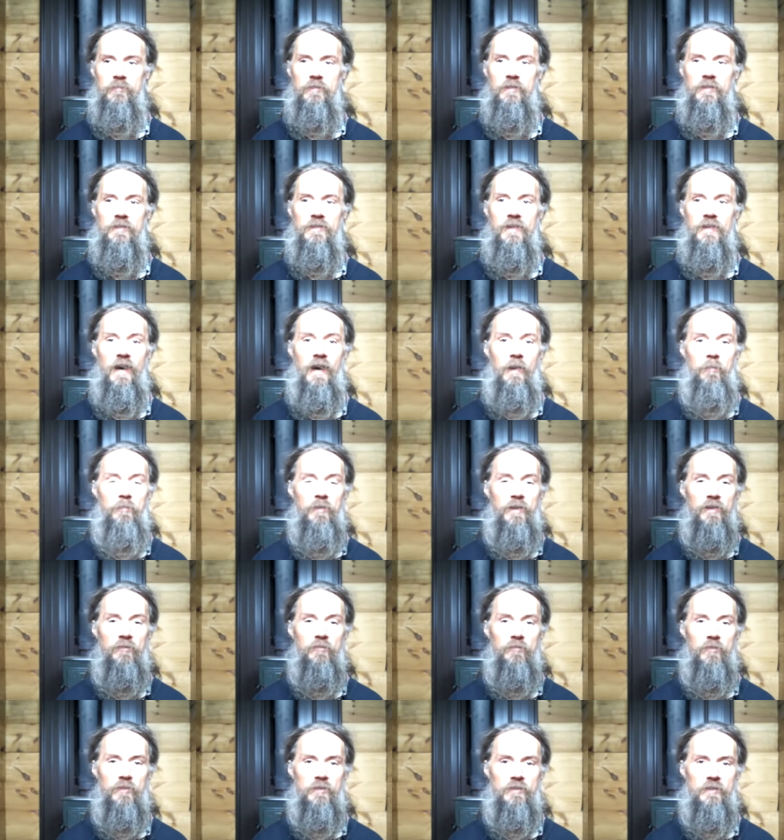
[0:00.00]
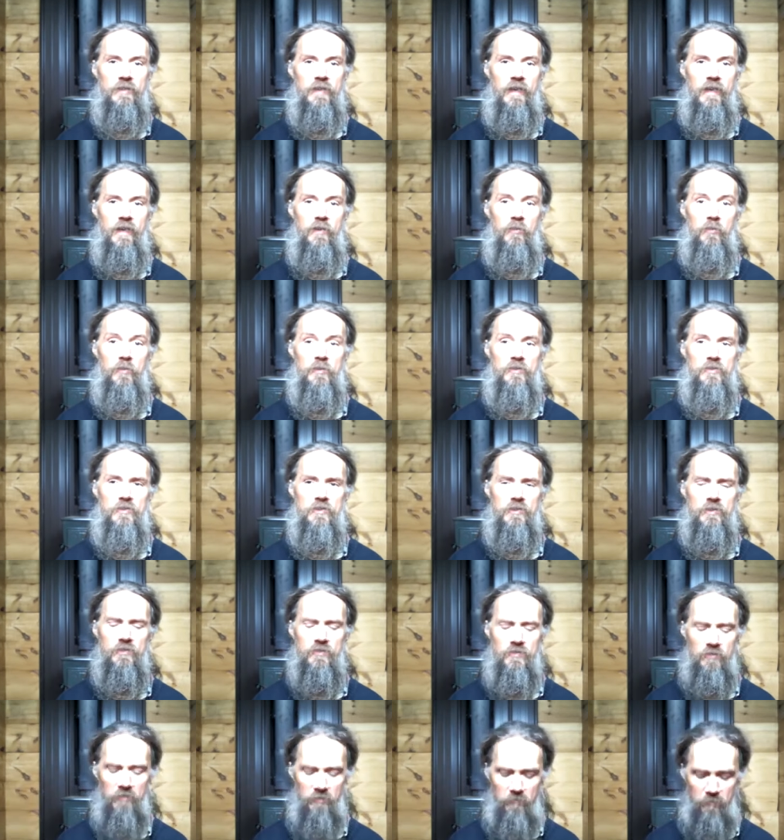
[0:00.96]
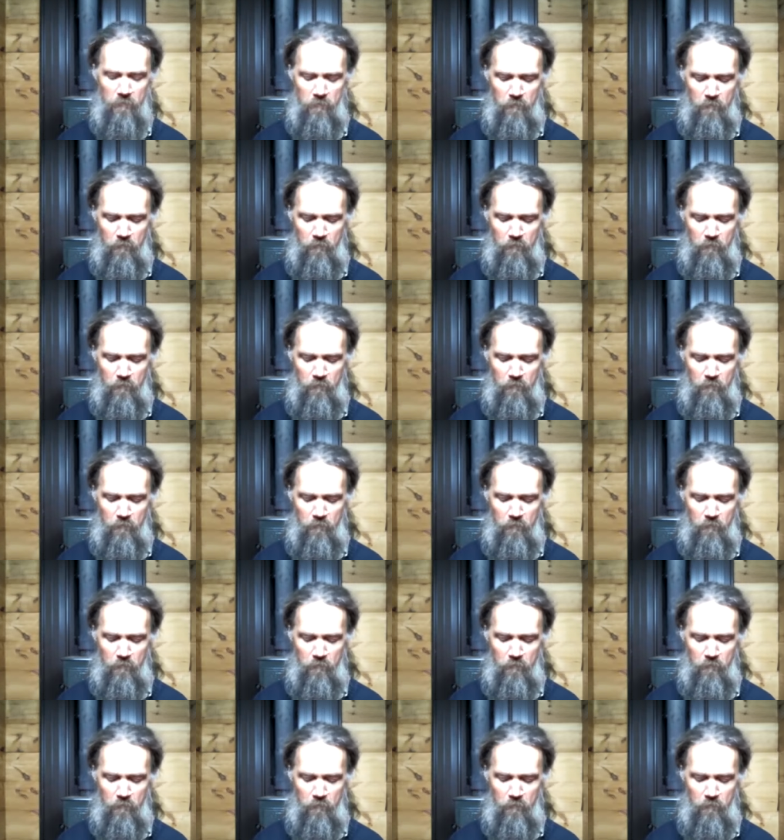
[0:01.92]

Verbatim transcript: the topic for today, which is